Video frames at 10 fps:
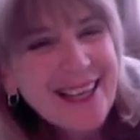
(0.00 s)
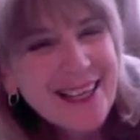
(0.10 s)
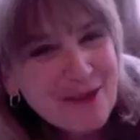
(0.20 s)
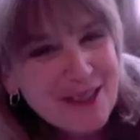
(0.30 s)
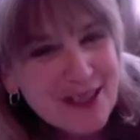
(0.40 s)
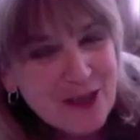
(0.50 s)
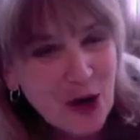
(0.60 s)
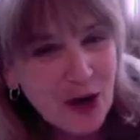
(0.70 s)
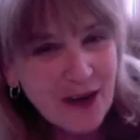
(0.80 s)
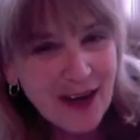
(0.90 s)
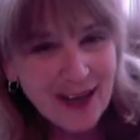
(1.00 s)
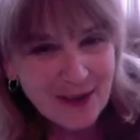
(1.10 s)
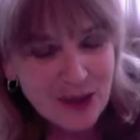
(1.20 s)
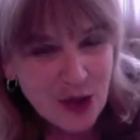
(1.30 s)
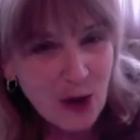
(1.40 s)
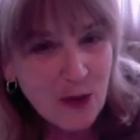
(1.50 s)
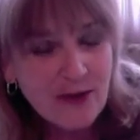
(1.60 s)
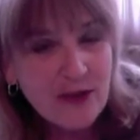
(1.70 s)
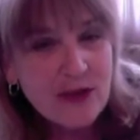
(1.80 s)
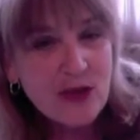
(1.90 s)
was
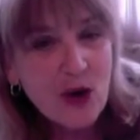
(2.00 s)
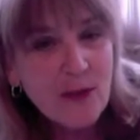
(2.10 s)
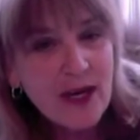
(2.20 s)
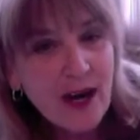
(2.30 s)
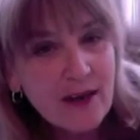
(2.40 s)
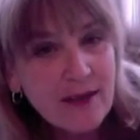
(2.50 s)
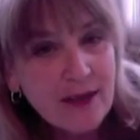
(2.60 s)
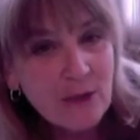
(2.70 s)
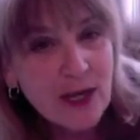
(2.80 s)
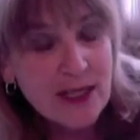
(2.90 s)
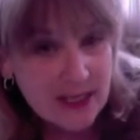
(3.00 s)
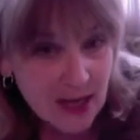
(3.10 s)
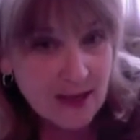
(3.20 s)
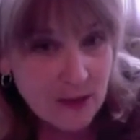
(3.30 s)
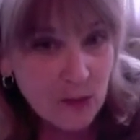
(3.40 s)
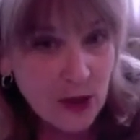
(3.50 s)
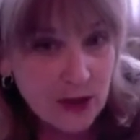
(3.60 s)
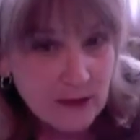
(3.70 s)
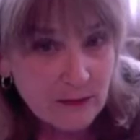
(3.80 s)
the Joe McCarthy Renaissance Award.